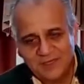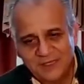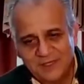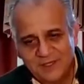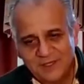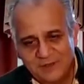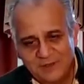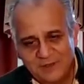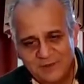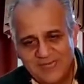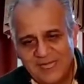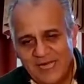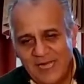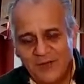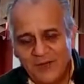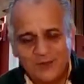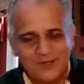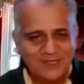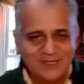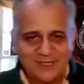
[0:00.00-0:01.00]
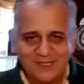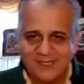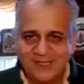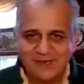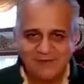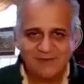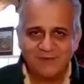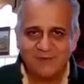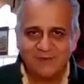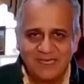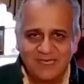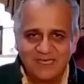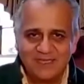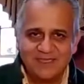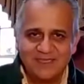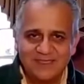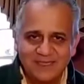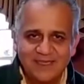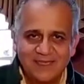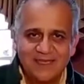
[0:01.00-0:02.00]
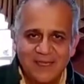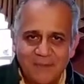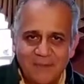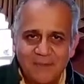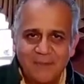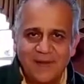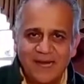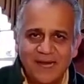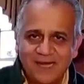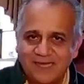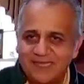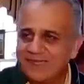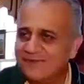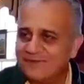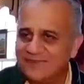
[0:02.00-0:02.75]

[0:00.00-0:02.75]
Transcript: now this, everybody's impact